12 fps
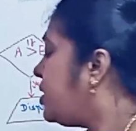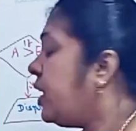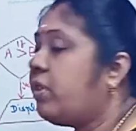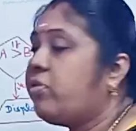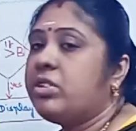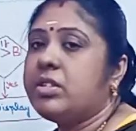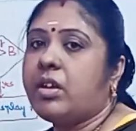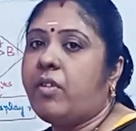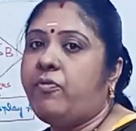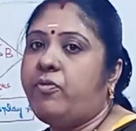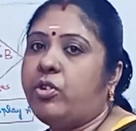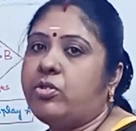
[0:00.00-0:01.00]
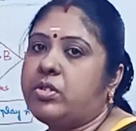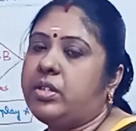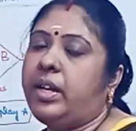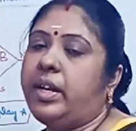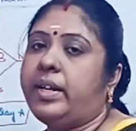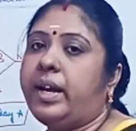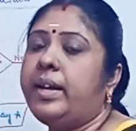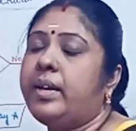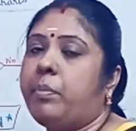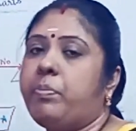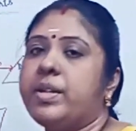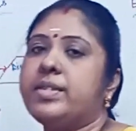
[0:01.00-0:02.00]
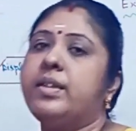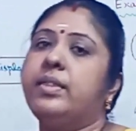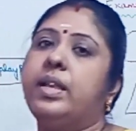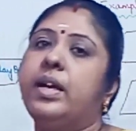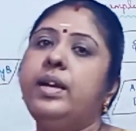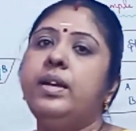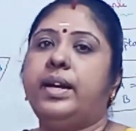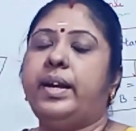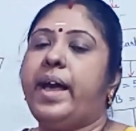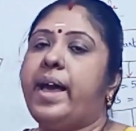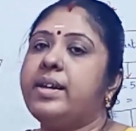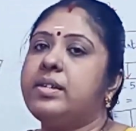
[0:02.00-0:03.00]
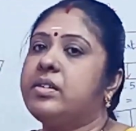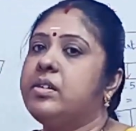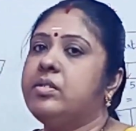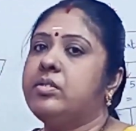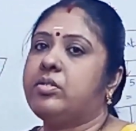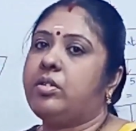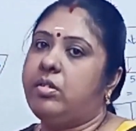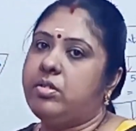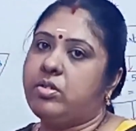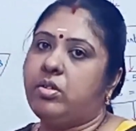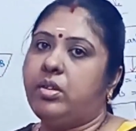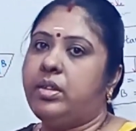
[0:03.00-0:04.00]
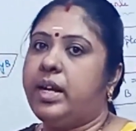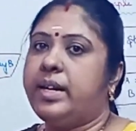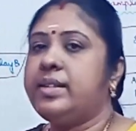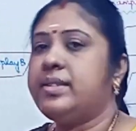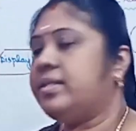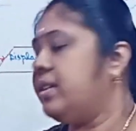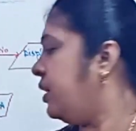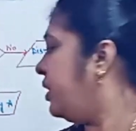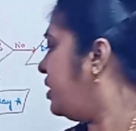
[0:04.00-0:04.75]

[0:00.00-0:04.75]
sequence of flows. It can represent the directions also. That is, in a